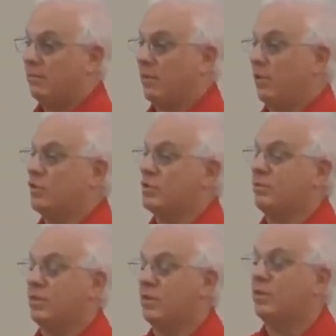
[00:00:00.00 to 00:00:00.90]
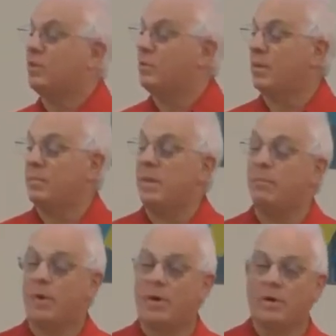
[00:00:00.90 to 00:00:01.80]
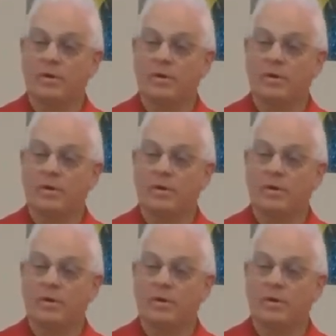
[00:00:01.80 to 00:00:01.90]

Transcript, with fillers: For those of you who can remember,